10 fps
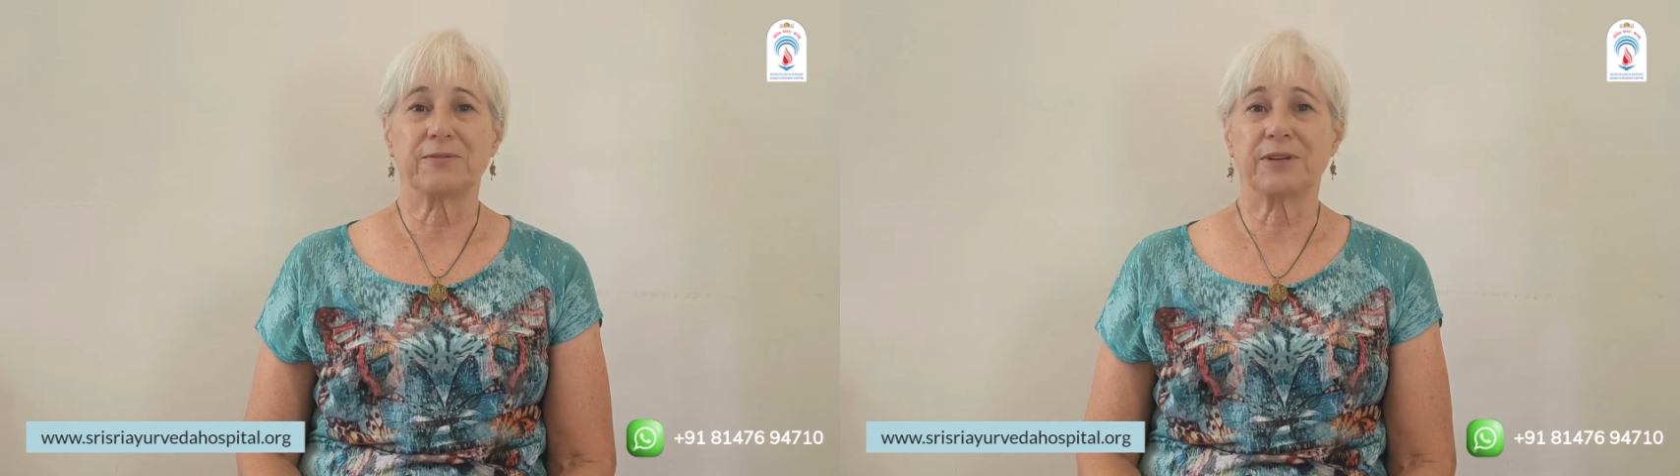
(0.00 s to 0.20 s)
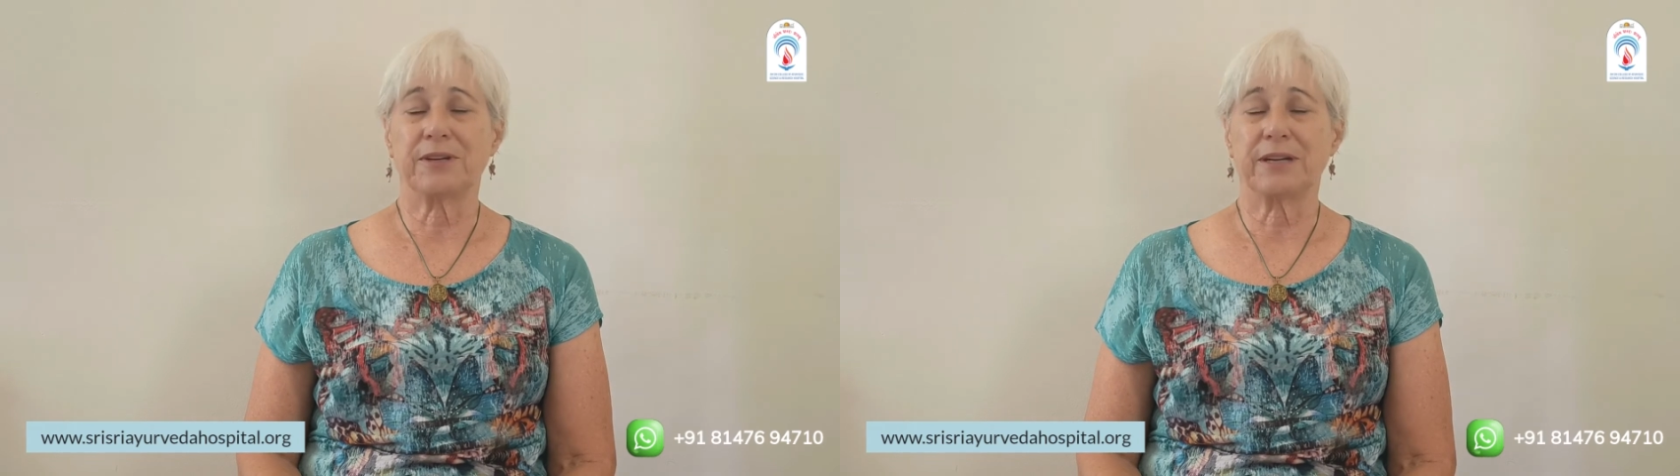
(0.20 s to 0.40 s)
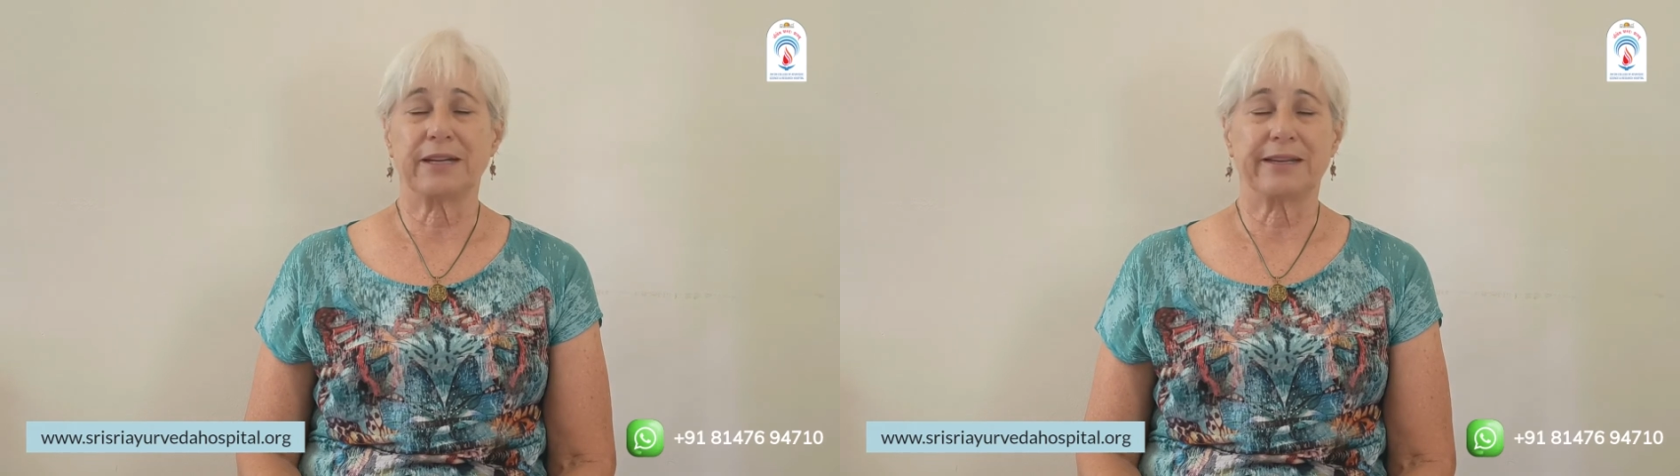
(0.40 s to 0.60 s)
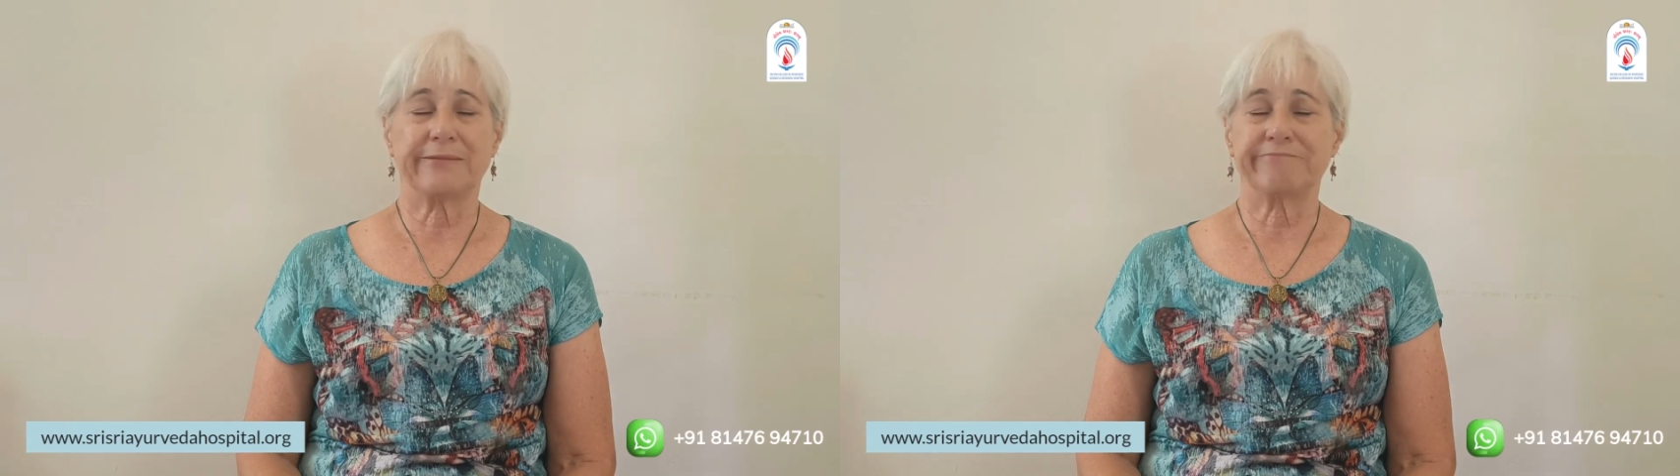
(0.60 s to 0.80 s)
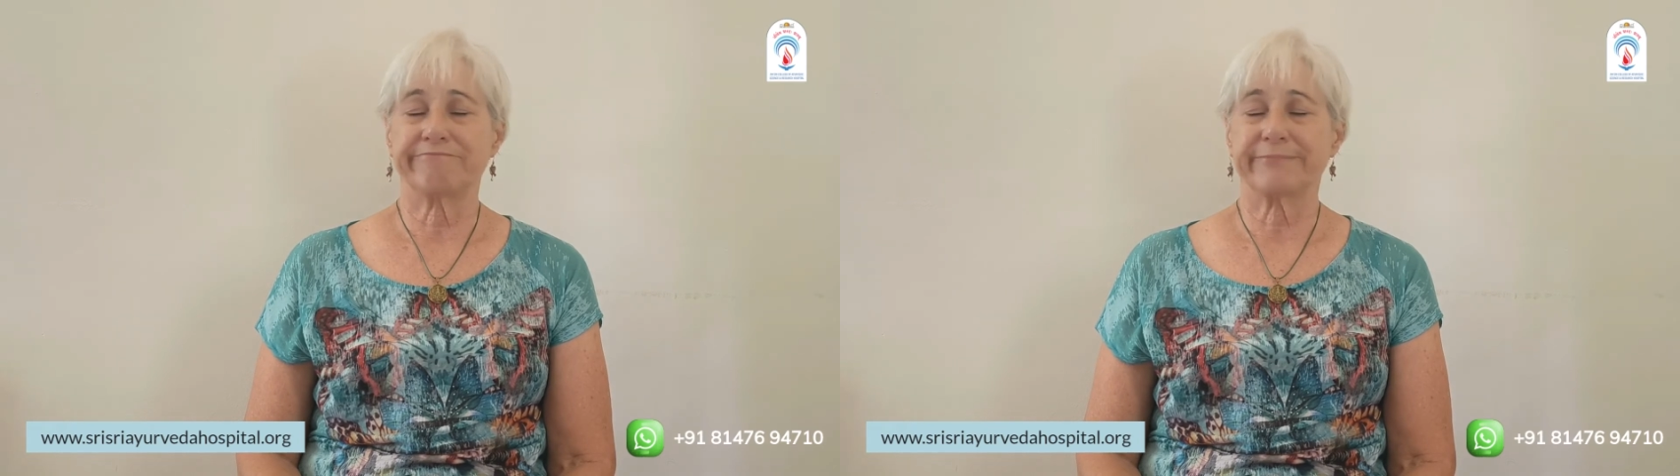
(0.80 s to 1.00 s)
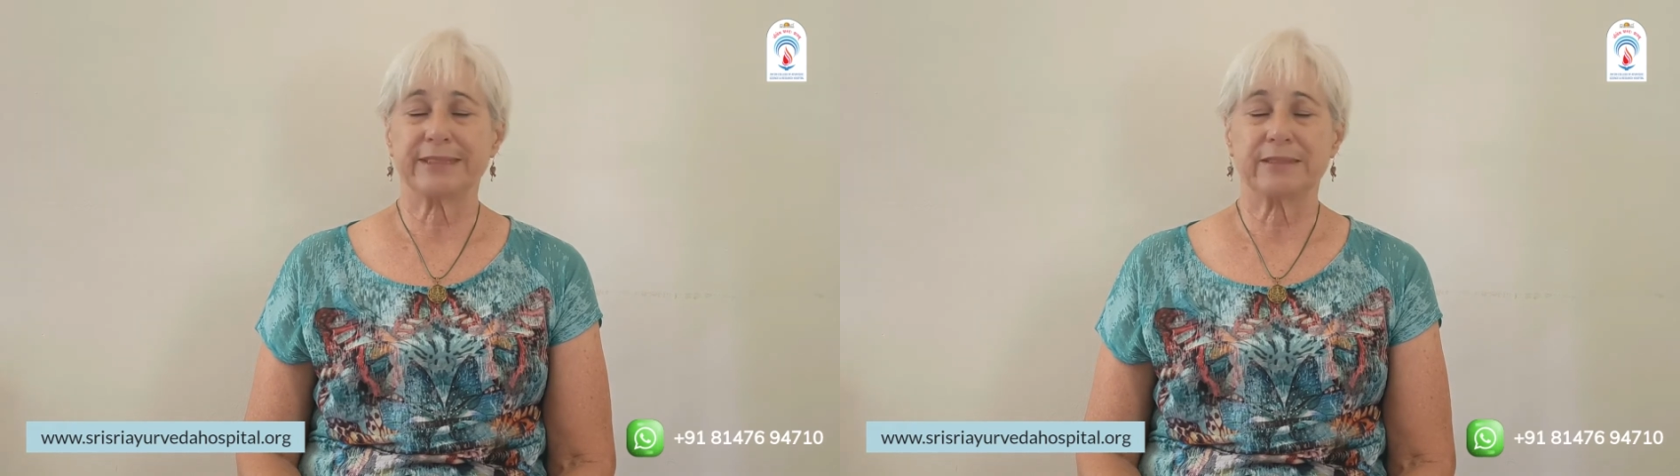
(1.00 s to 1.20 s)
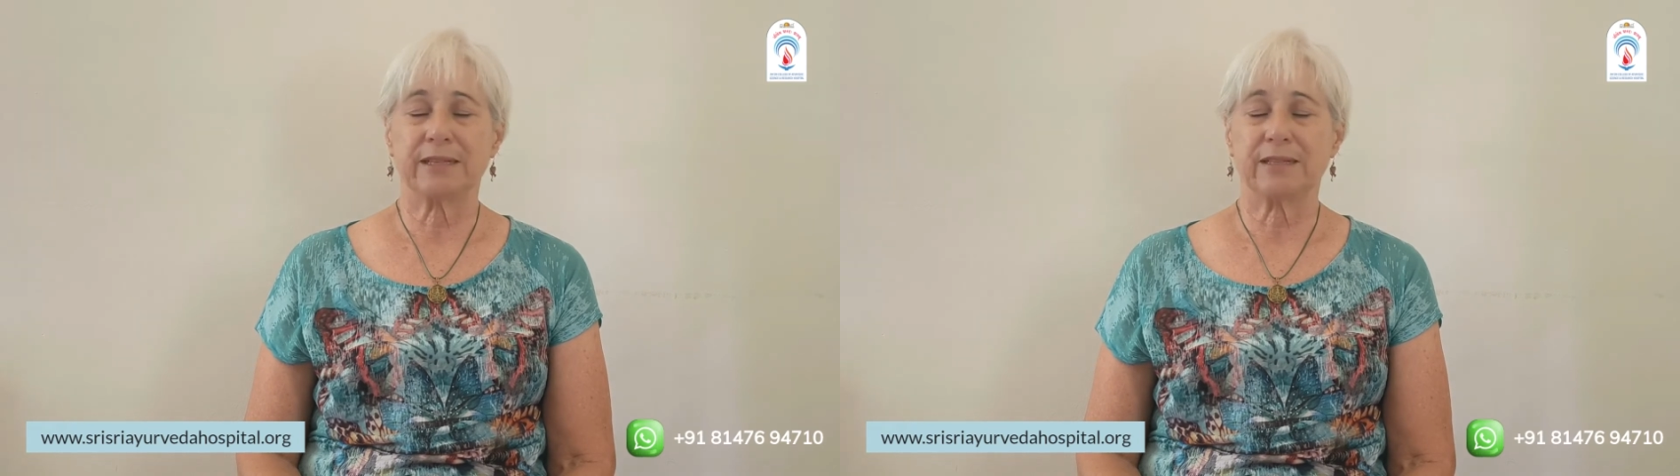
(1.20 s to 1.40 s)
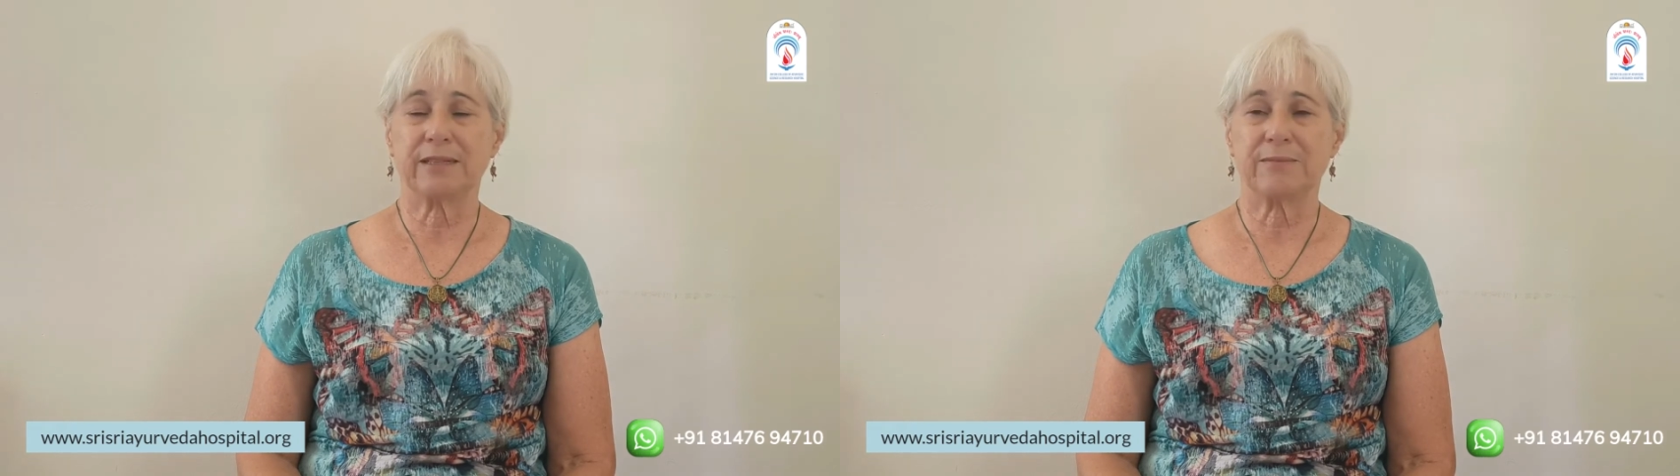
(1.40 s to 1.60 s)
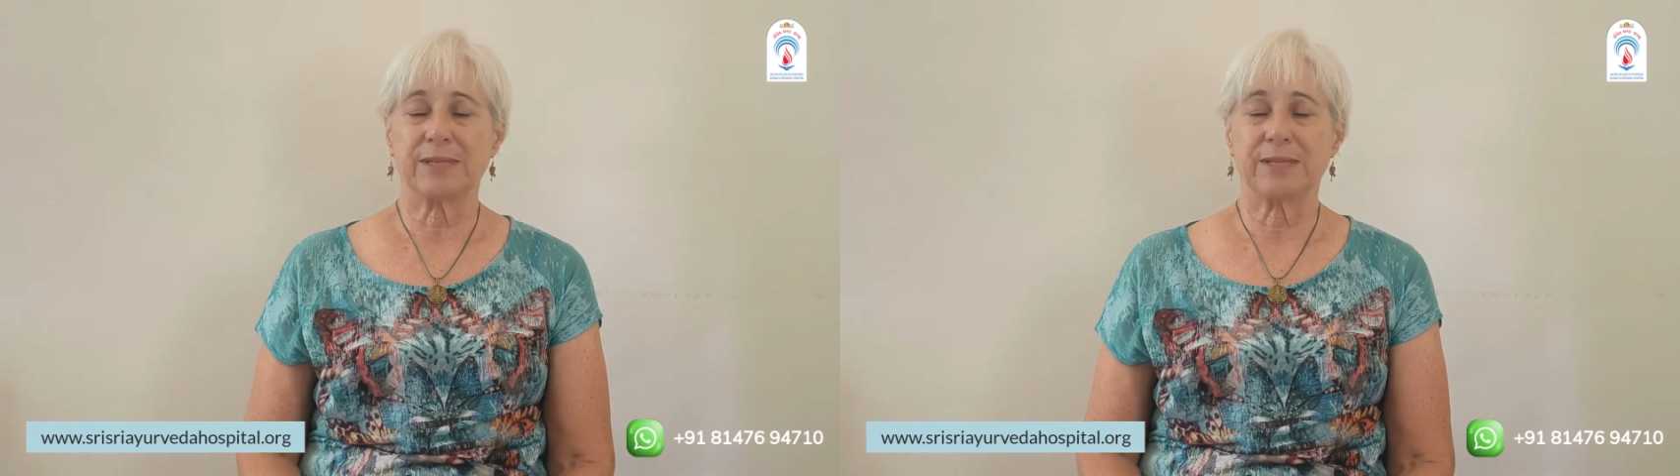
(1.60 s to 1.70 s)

and very um,